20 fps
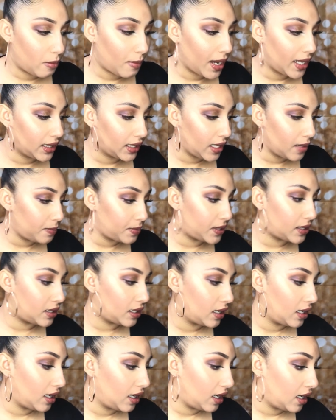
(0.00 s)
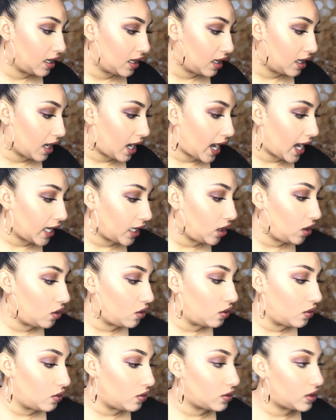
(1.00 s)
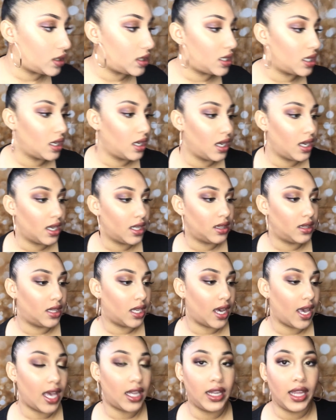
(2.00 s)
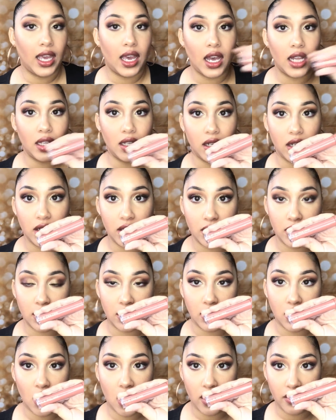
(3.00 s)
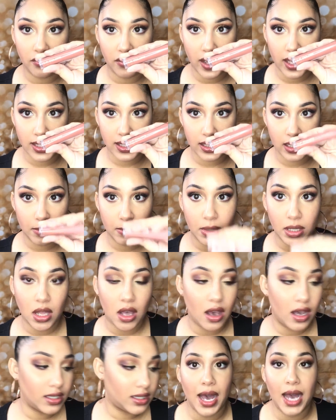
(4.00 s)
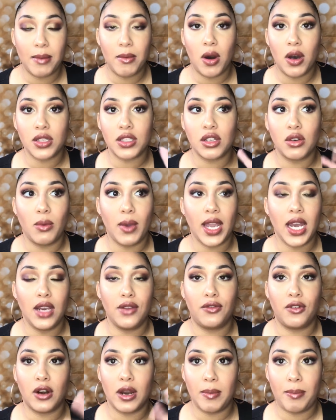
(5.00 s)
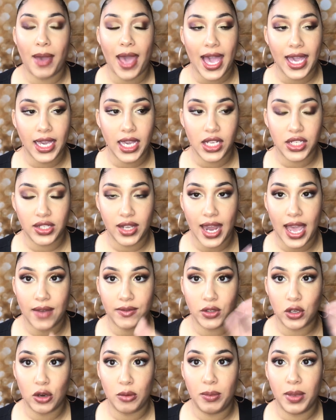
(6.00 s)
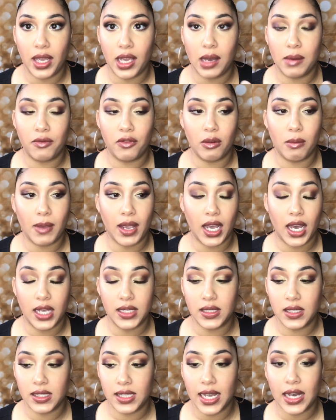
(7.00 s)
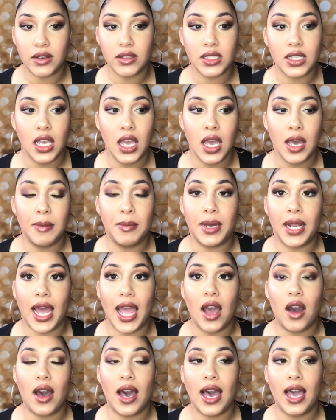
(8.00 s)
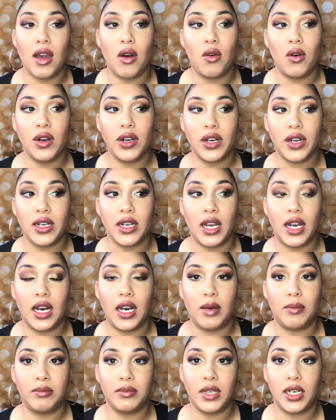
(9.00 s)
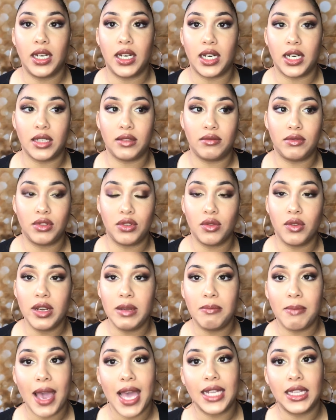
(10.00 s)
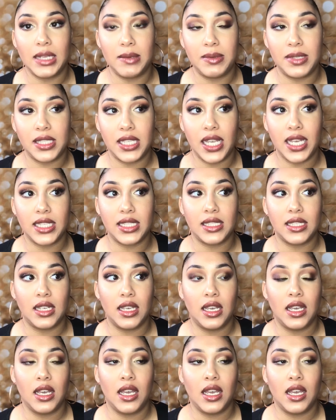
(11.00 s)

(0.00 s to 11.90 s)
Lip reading: for my lips, I used the LA Colors Doll Face lip gloss. I'm also waiting for a package that I have to go pick up from my cousin's house, but I ordered 3 matte lipsticks,